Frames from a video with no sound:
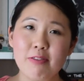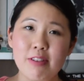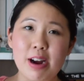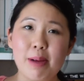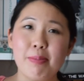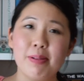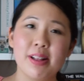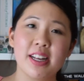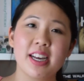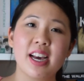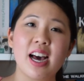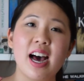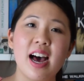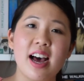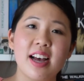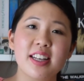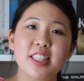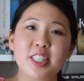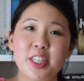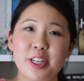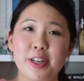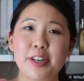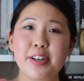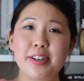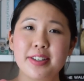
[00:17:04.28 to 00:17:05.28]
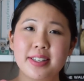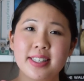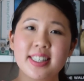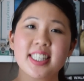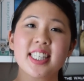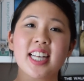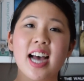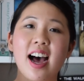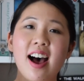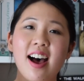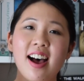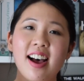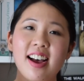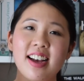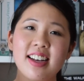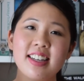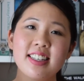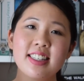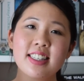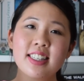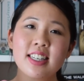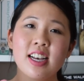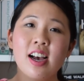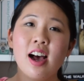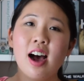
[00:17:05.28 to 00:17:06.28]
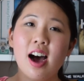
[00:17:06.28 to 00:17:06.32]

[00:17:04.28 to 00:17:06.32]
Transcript: Replica 2 stars.